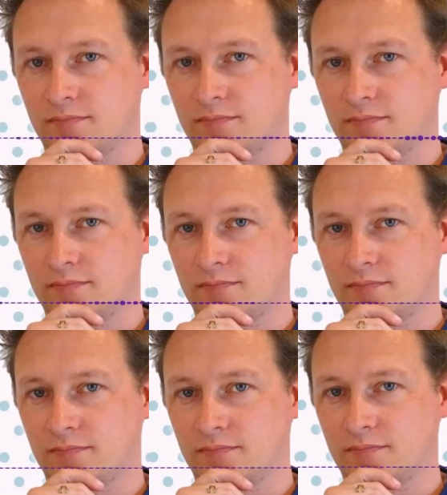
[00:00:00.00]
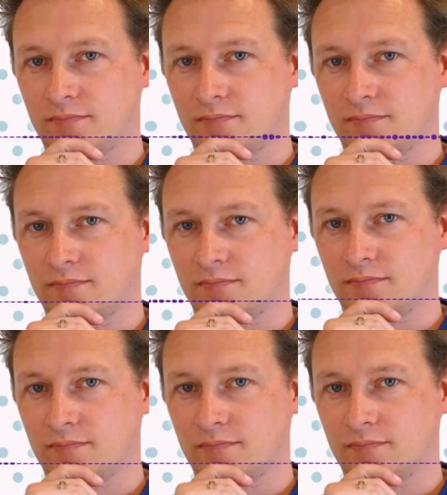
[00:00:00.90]
as you take a
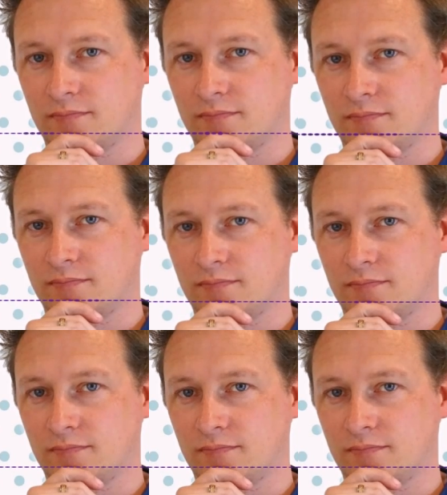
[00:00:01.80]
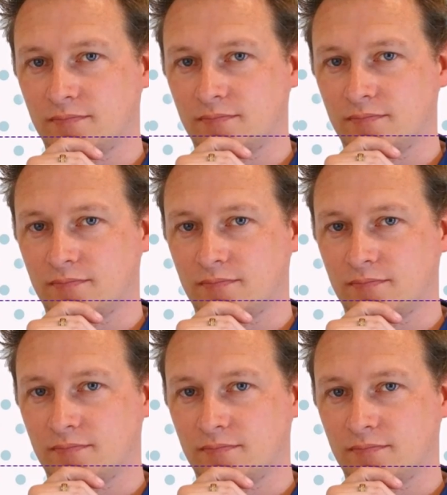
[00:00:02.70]
moment to
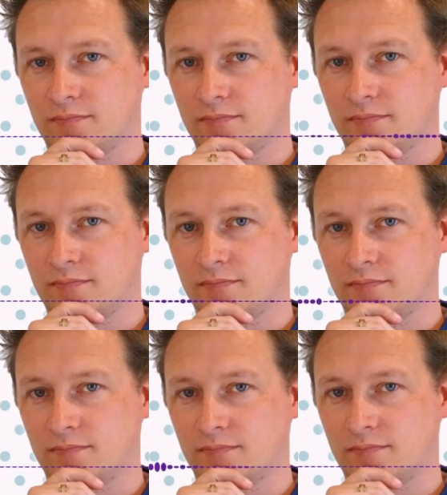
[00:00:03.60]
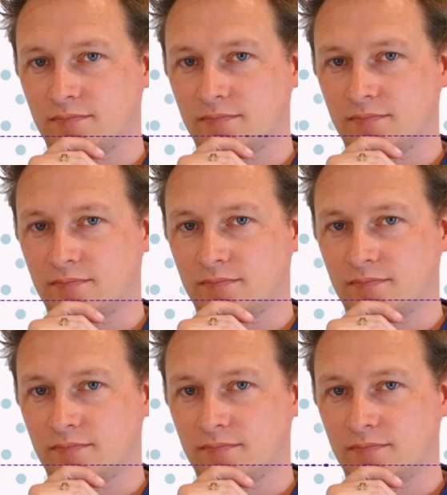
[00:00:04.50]
get yourself
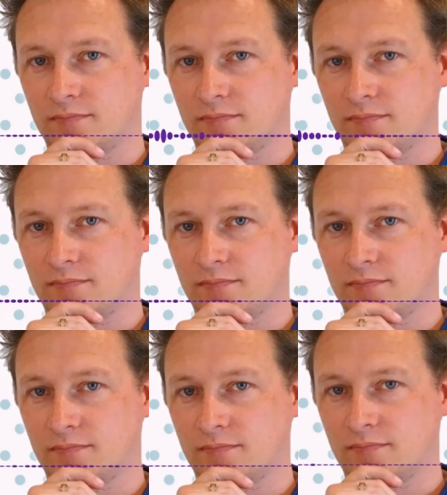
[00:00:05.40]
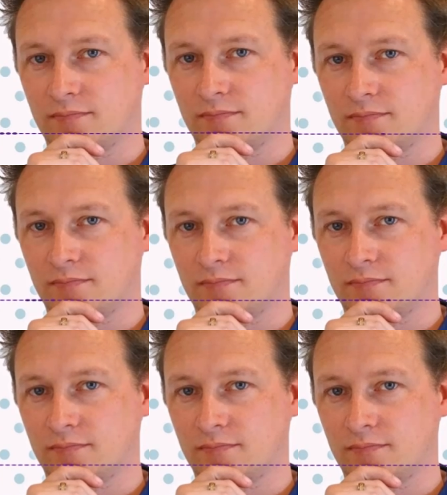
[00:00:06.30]
comfortable and allow your eyes
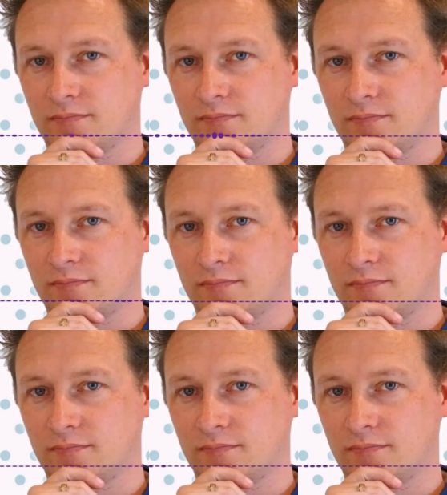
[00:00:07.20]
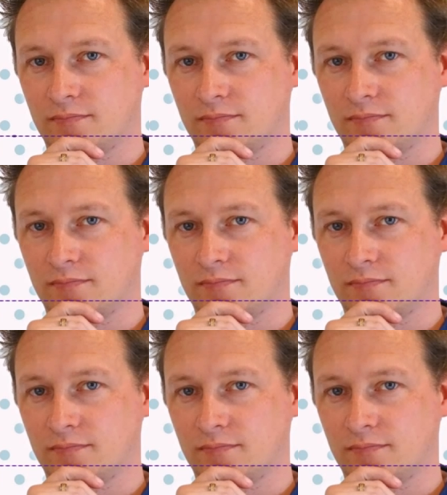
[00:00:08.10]
to gently close,